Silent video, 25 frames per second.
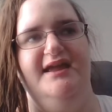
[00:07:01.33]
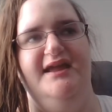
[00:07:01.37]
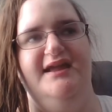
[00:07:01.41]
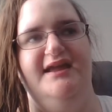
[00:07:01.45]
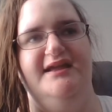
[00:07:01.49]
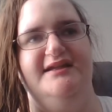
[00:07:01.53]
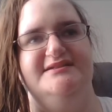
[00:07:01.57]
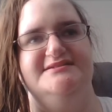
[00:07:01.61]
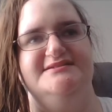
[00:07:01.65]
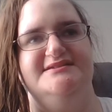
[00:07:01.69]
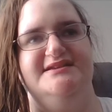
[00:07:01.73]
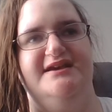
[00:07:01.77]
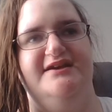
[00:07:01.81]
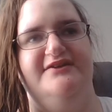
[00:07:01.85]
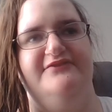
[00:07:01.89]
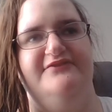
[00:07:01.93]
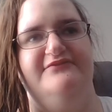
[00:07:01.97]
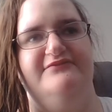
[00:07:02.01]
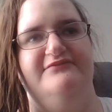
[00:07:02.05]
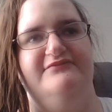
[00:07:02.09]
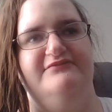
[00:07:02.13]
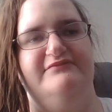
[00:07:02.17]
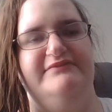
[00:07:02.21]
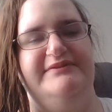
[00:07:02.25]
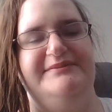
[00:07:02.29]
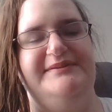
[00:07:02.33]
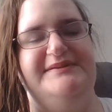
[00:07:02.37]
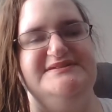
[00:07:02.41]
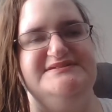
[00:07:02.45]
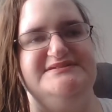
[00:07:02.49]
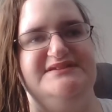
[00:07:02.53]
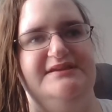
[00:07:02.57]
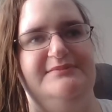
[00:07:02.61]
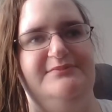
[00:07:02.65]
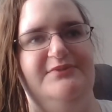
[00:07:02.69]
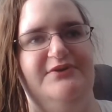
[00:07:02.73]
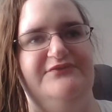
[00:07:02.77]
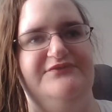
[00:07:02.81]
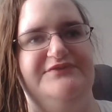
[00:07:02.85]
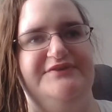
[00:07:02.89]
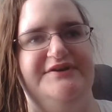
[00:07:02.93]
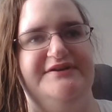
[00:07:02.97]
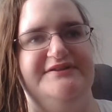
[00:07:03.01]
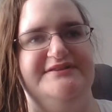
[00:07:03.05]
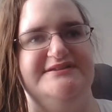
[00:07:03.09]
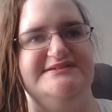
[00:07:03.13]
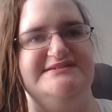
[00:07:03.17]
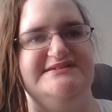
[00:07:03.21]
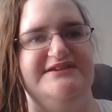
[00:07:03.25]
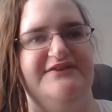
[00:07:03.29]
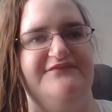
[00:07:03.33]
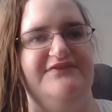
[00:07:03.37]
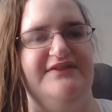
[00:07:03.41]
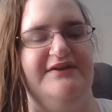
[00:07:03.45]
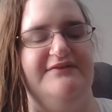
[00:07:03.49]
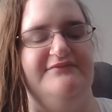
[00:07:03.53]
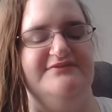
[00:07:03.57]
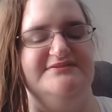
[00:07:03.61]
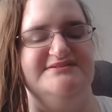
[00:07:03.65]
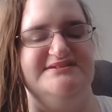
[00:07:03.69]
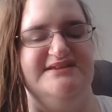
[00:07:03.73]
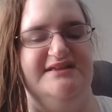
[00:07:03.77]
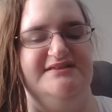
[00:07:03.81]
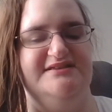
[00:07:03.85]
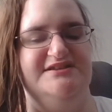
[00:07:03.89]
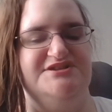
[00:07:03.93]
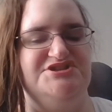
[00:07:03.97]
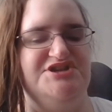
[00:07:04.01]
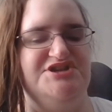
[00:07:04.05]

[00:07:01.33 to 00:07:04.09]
and we basically moved all the stuff that was on the